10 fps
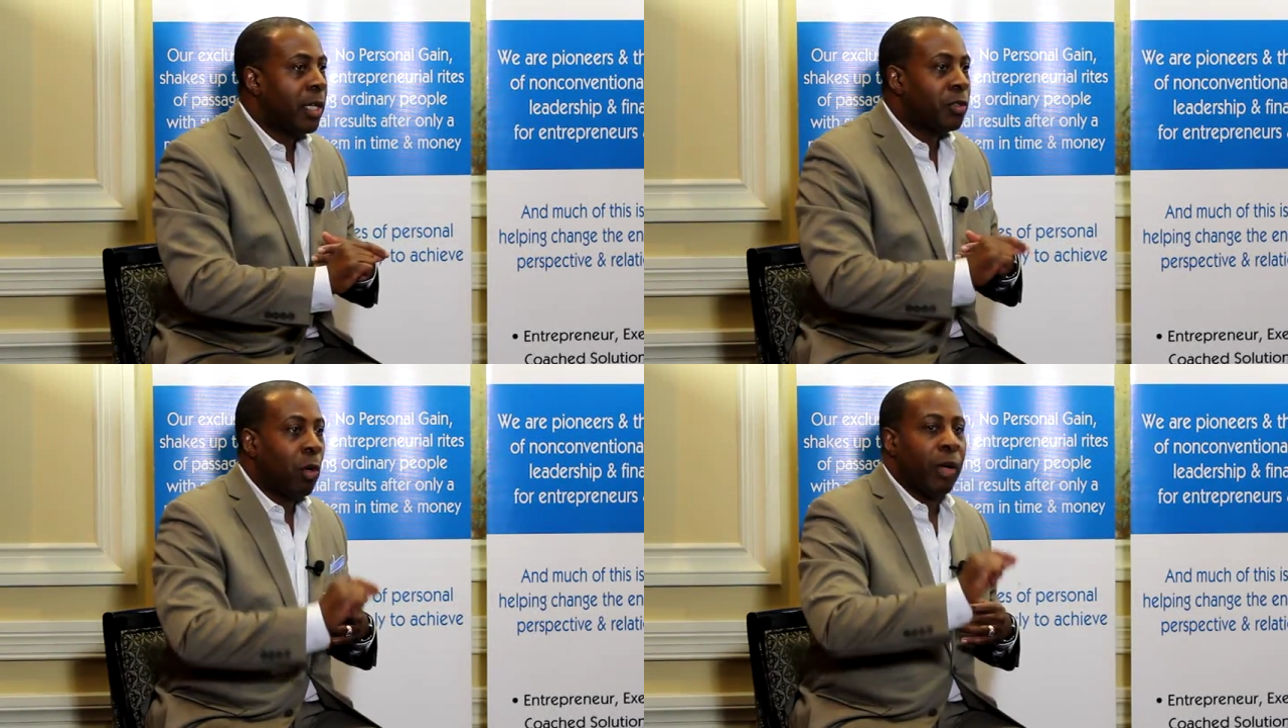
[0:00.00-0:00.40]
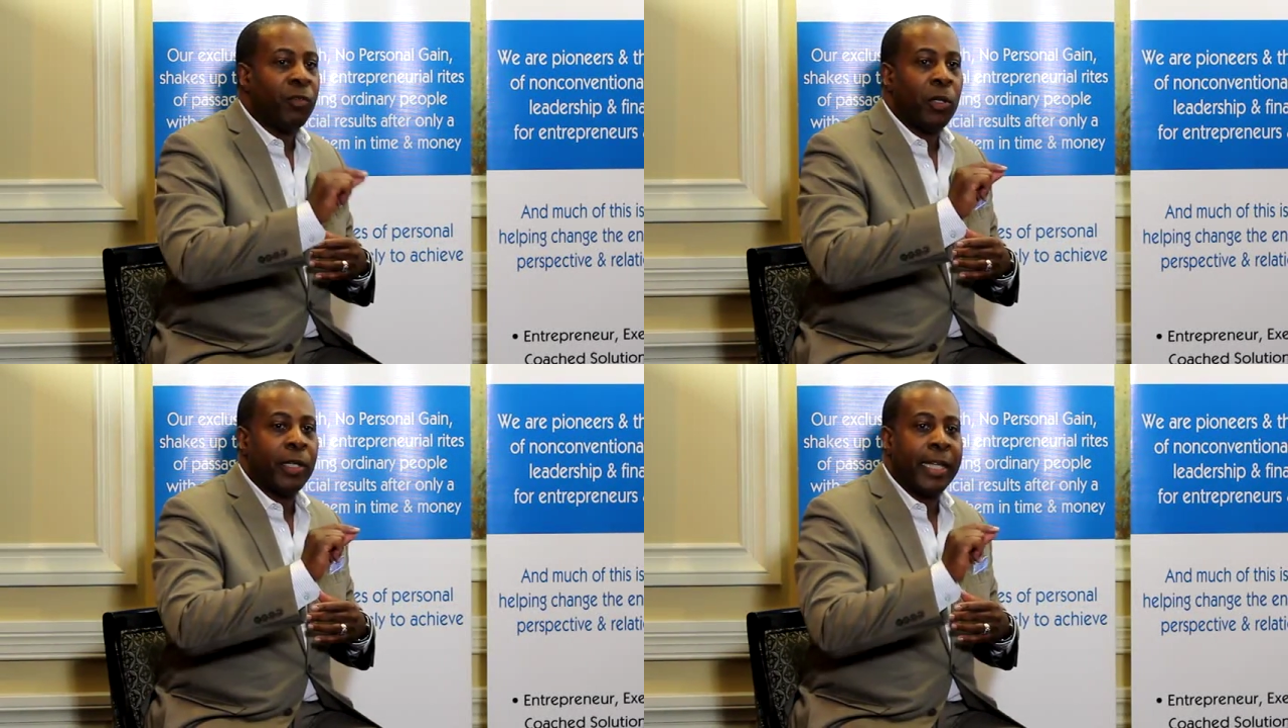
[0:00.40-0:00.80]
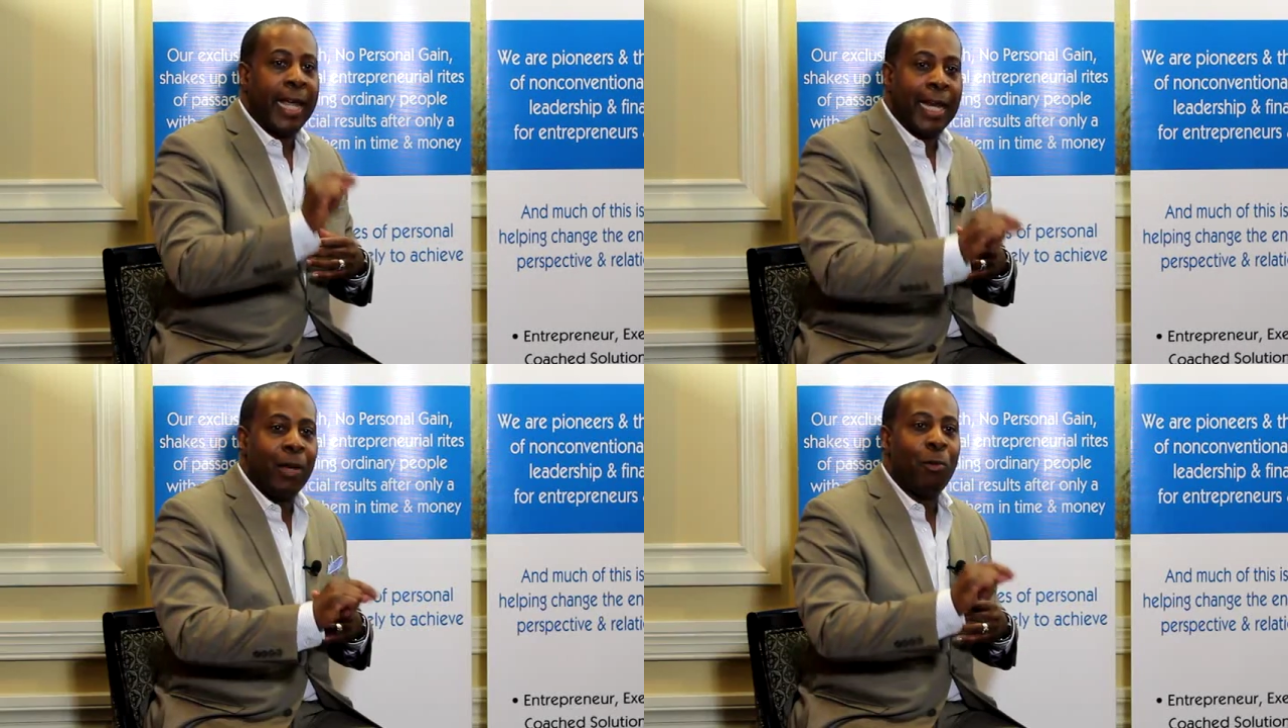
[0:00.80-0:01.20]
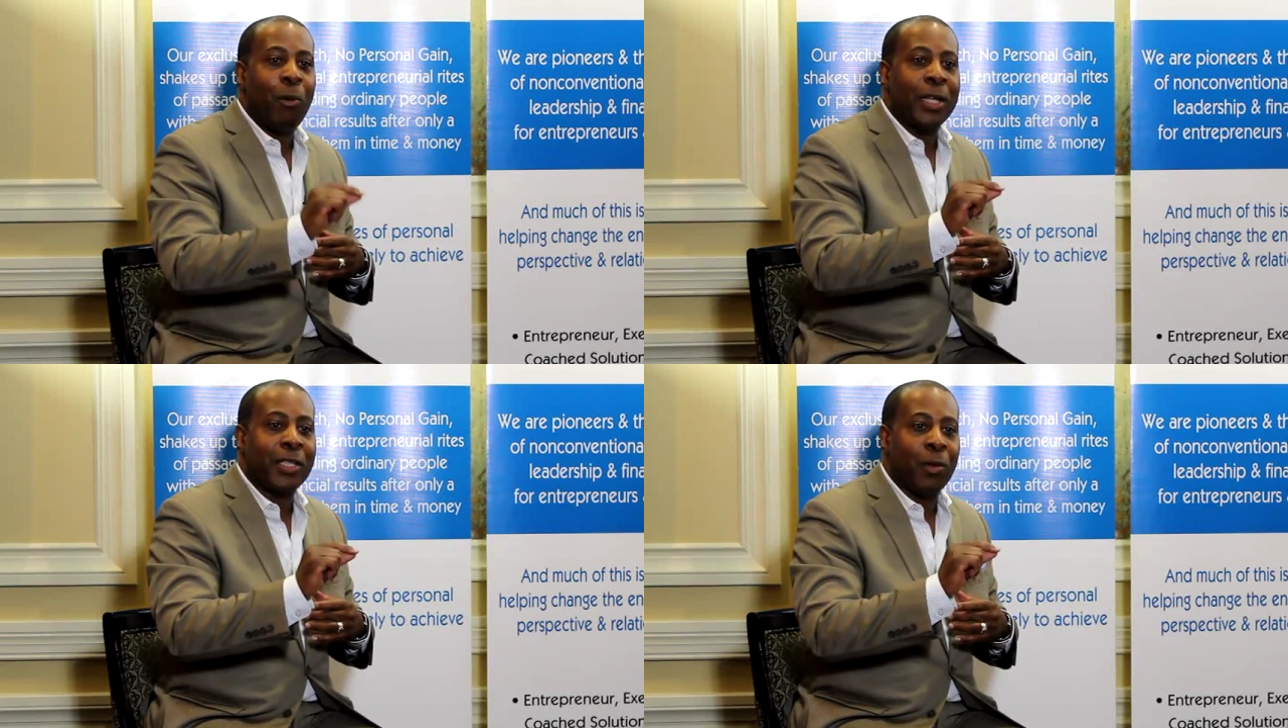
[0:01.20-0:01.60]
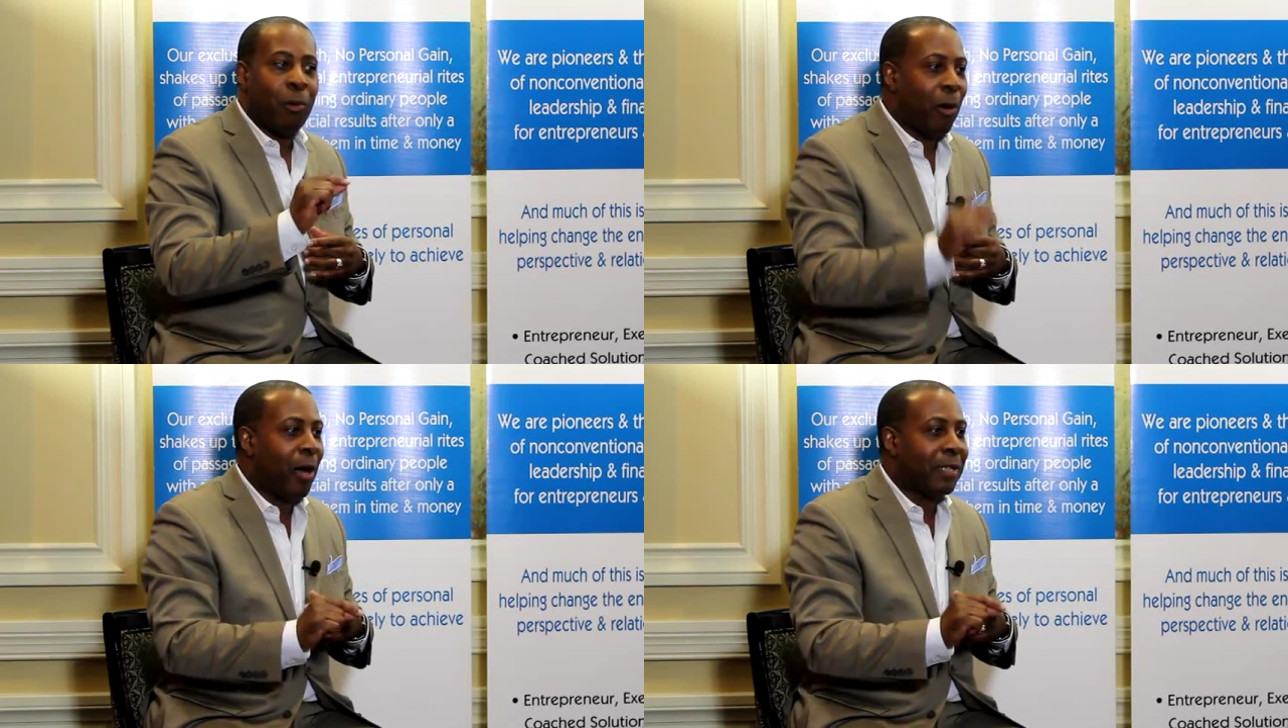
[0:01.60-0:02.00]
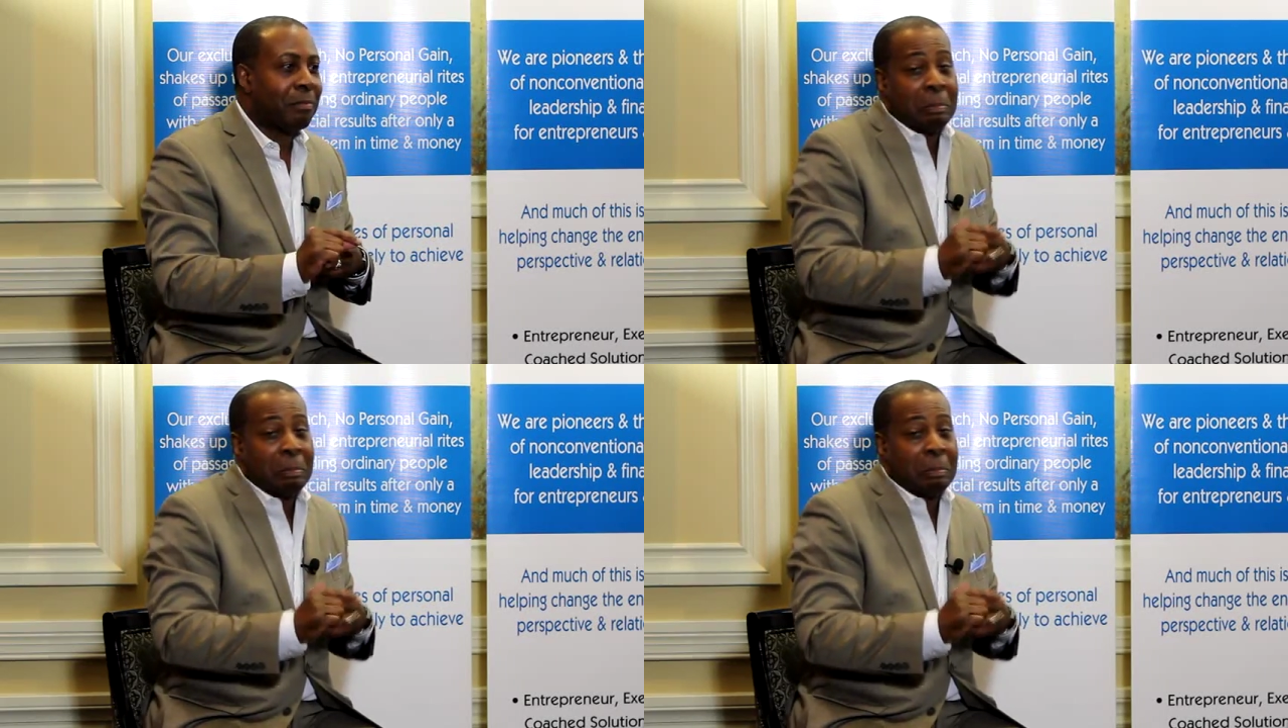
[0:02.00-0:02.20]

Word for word: So if you're getting what you want,